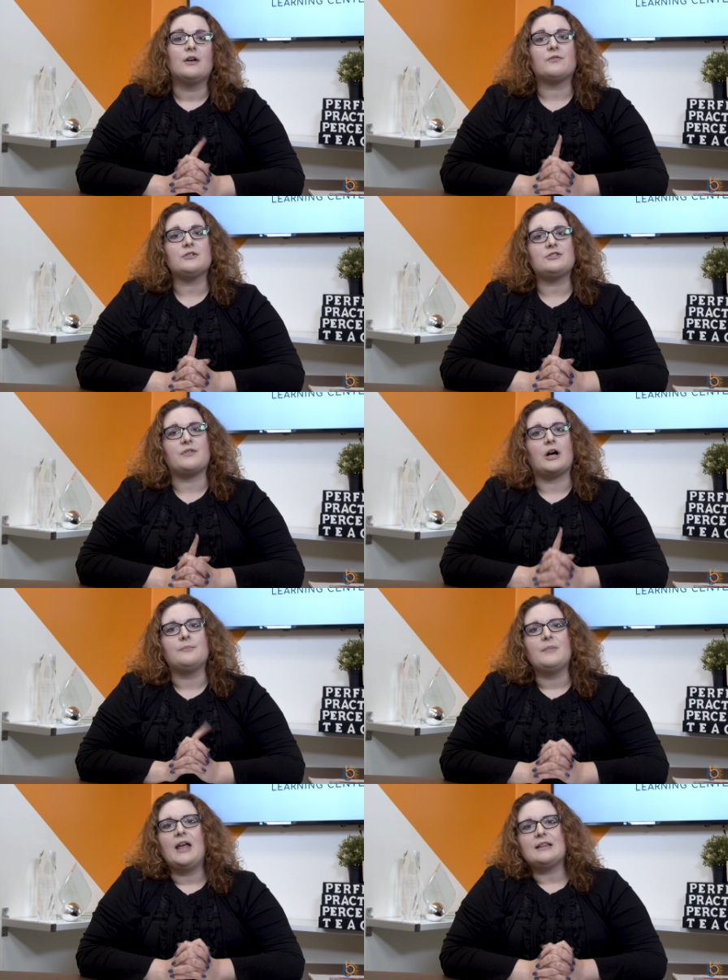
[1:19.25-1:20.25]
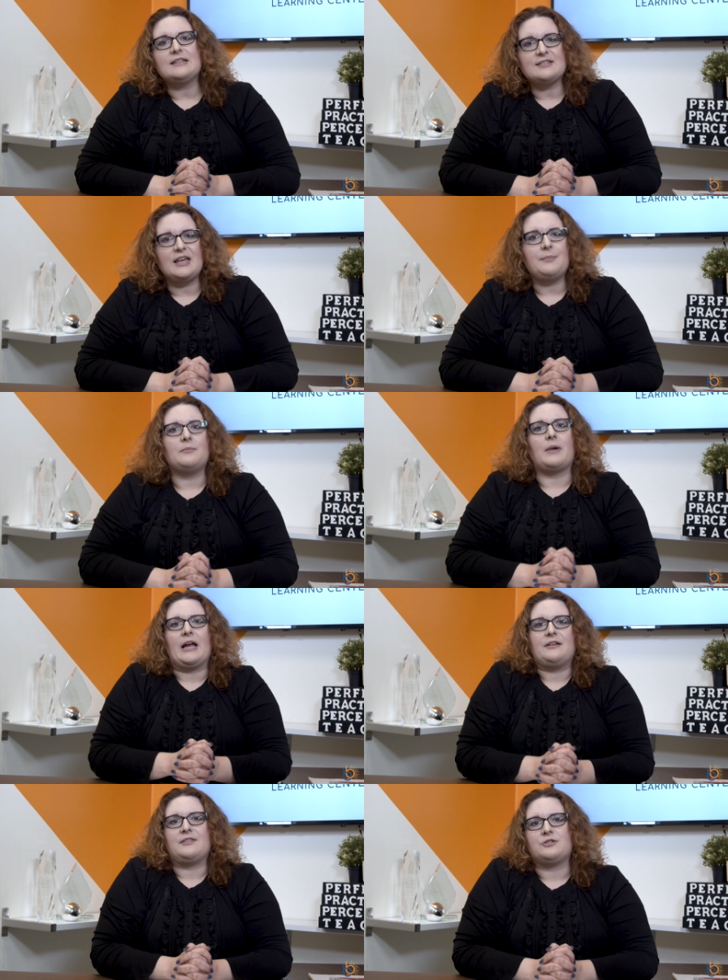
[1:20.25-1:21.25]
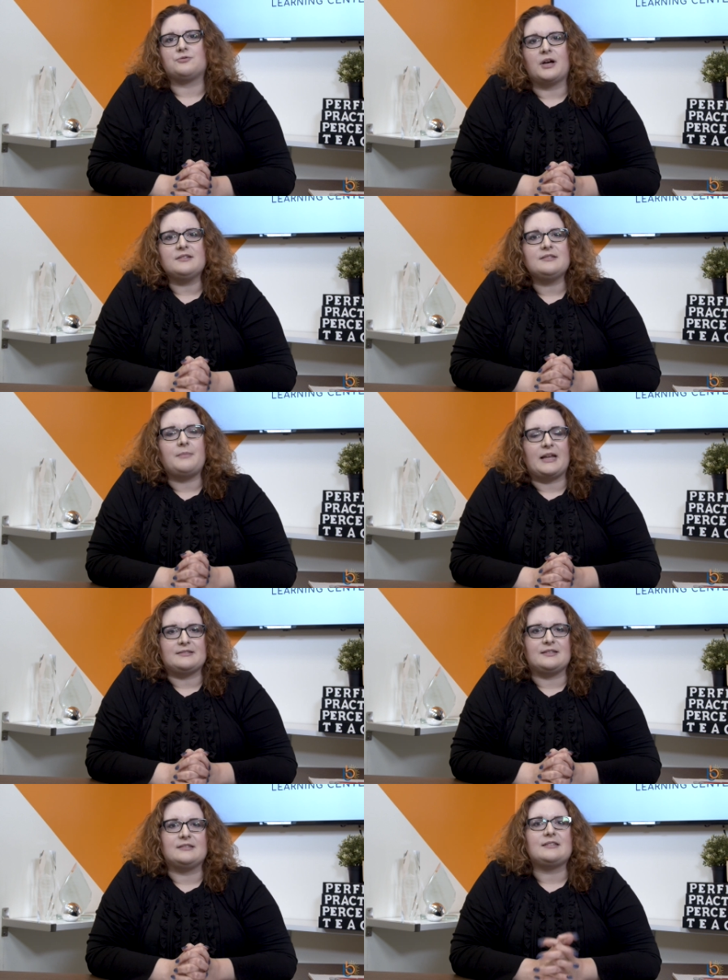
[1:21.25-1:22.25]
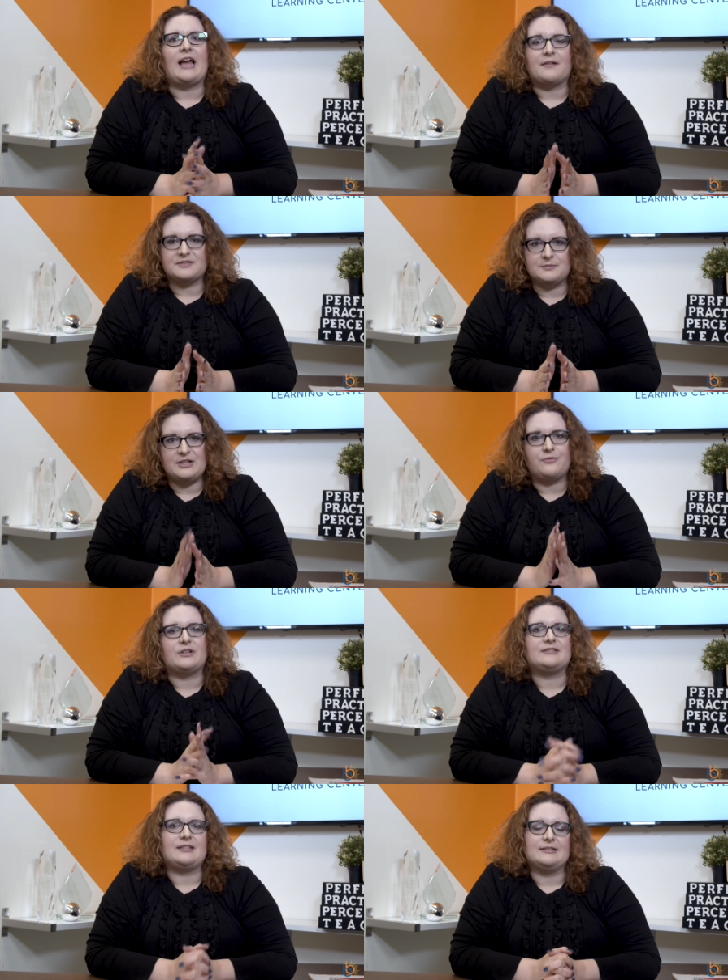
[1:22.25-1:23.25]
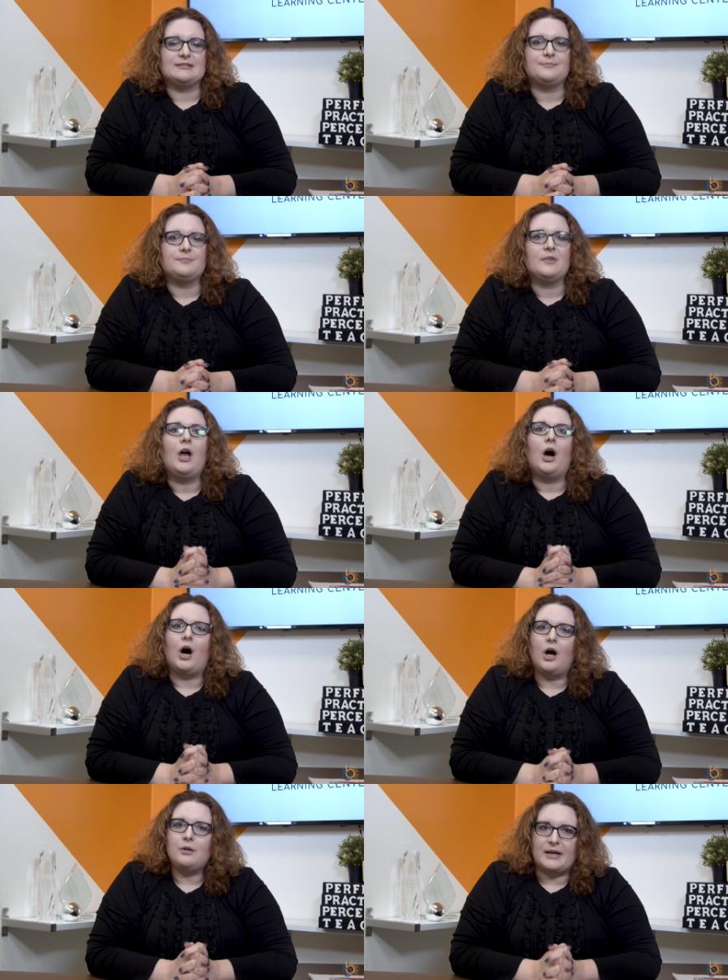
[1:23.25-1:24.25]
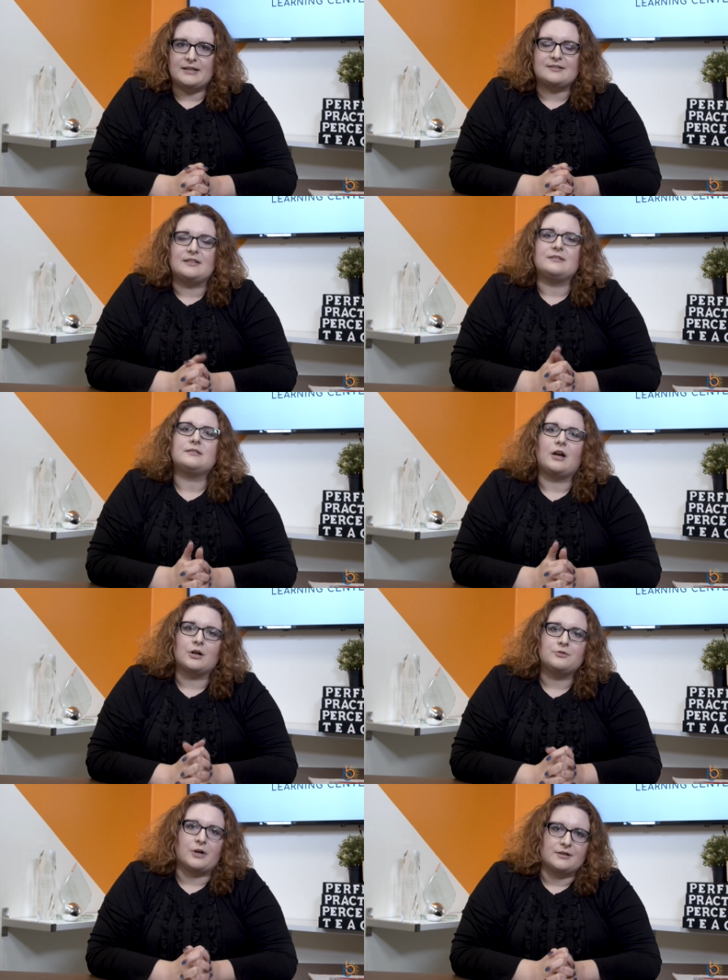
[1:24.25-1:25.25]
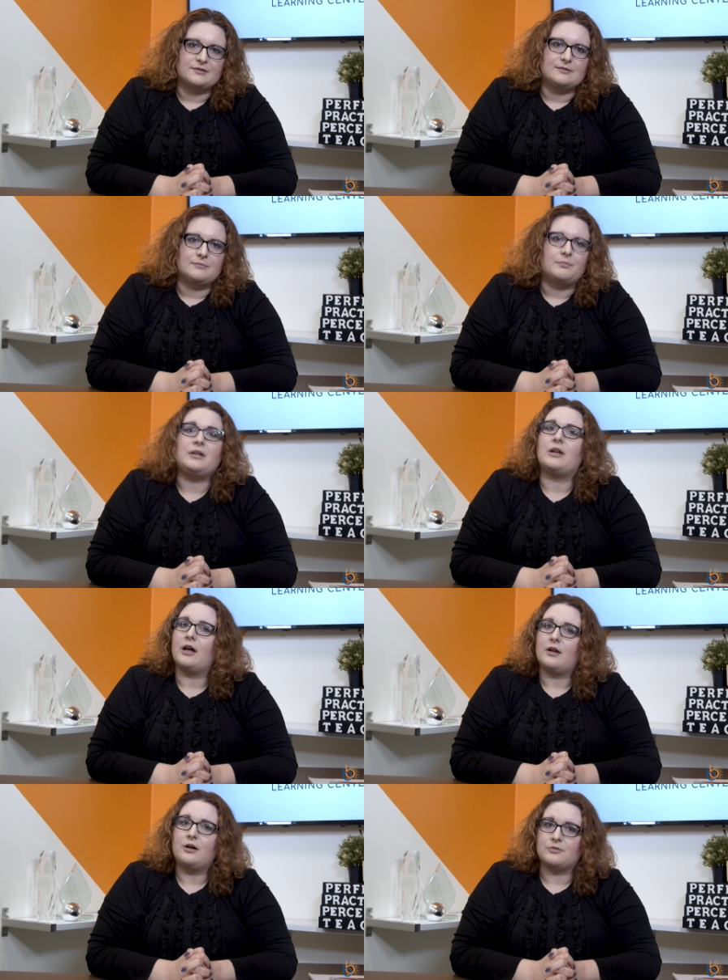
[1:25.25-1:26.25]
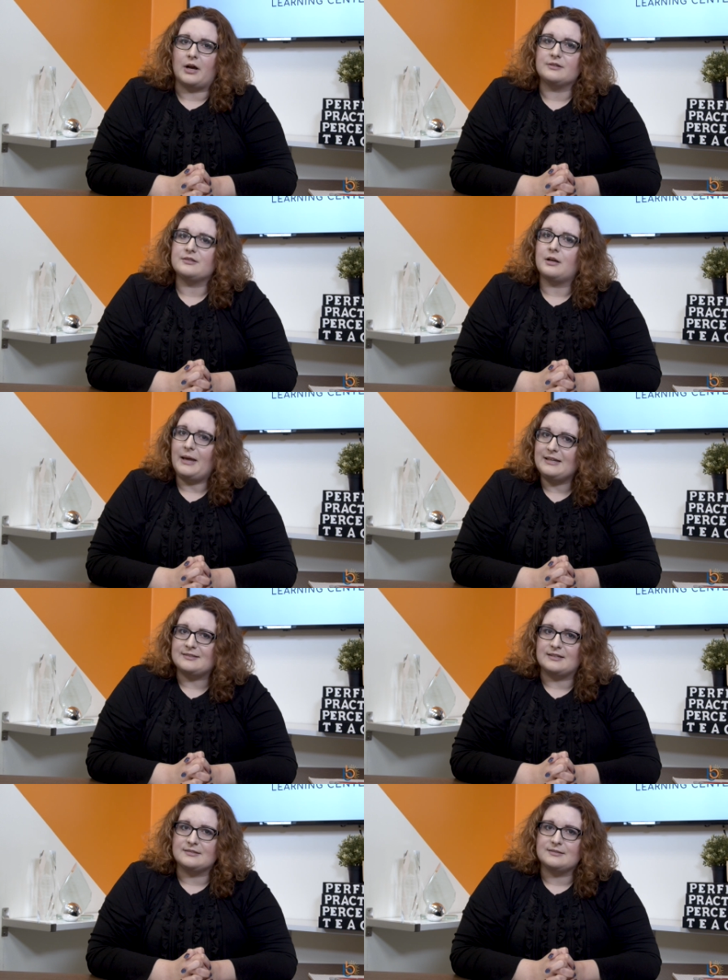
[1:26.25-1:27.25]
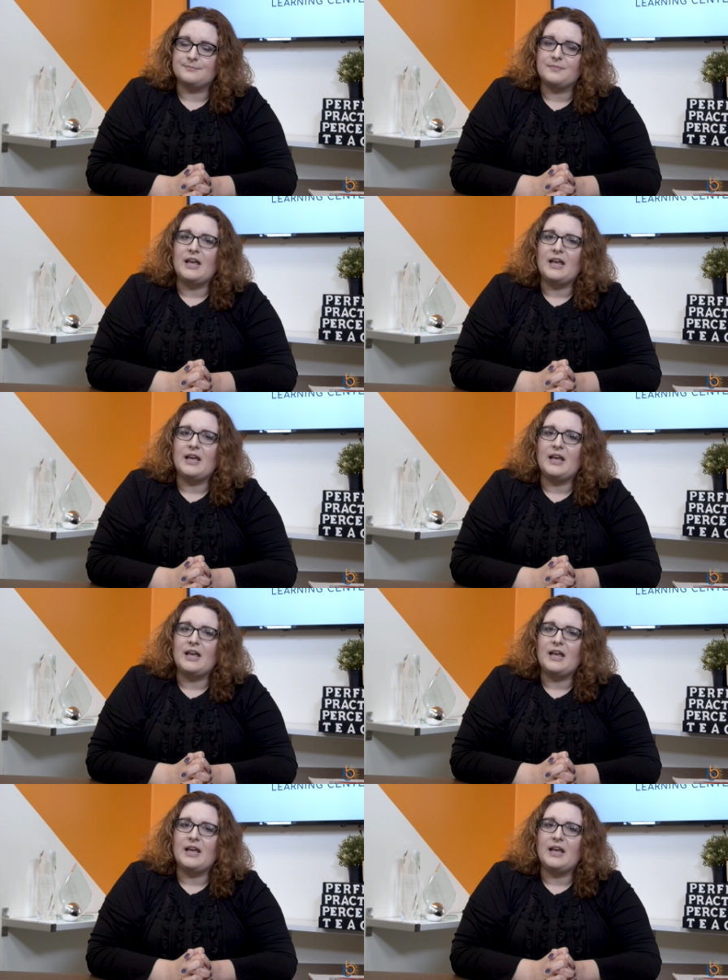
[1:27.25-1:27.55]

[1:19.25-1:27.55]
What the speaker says: First of all, let's keep in mind that drugs and medicines have some differences. All medicines are drugs, but not all drugs are medicines.